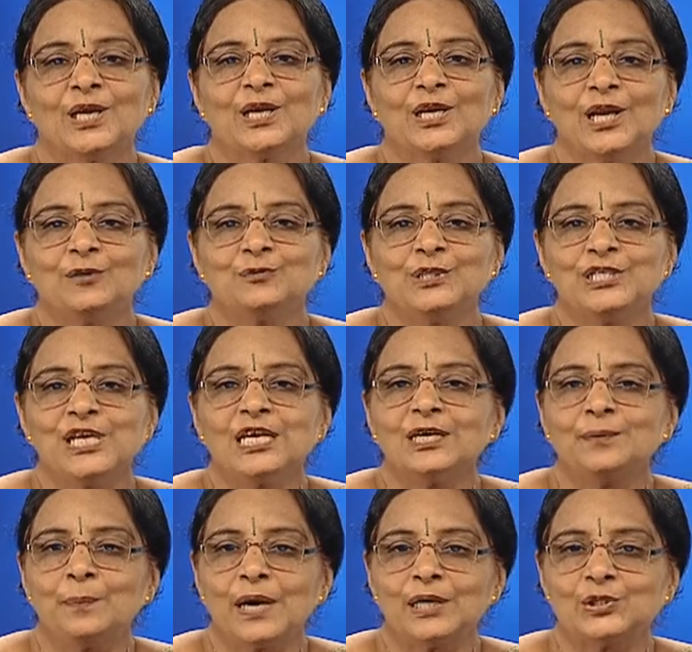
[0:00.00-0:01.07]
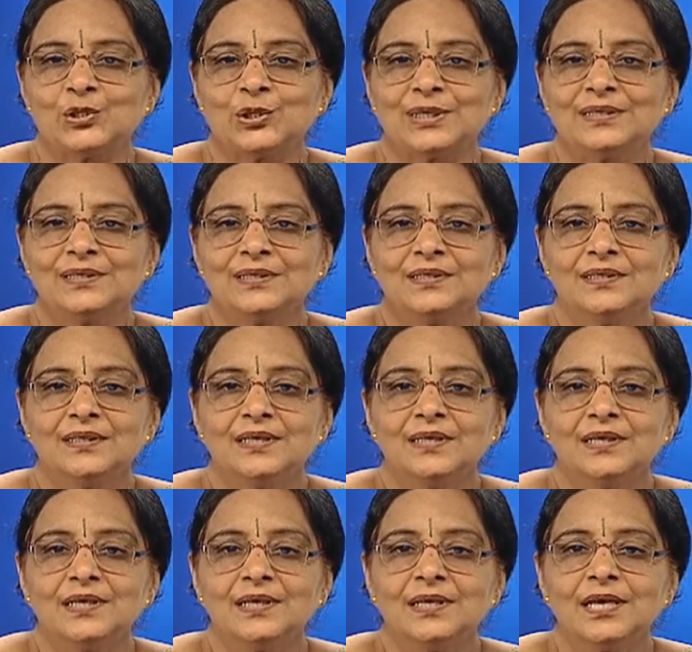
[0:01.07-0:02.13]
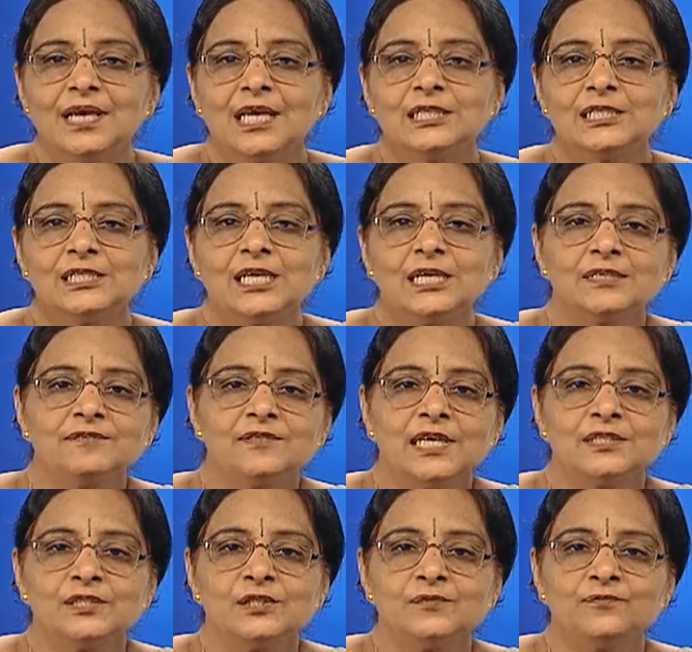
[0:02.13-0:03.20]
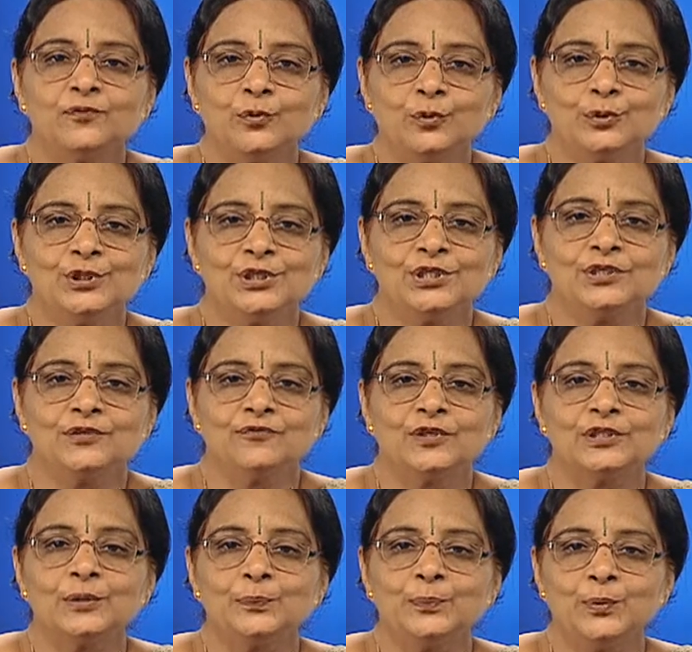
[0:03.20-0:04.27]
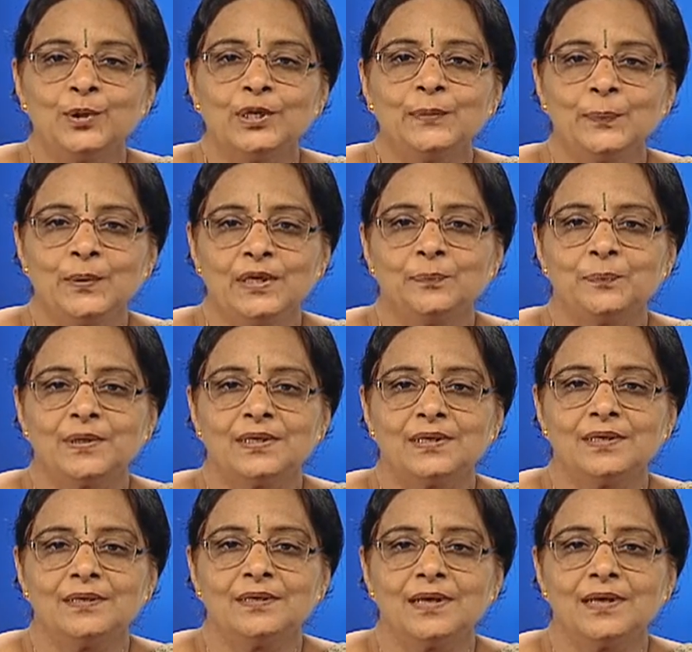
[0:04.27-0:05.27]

Now, we take a bajra. It serves as food for the poor people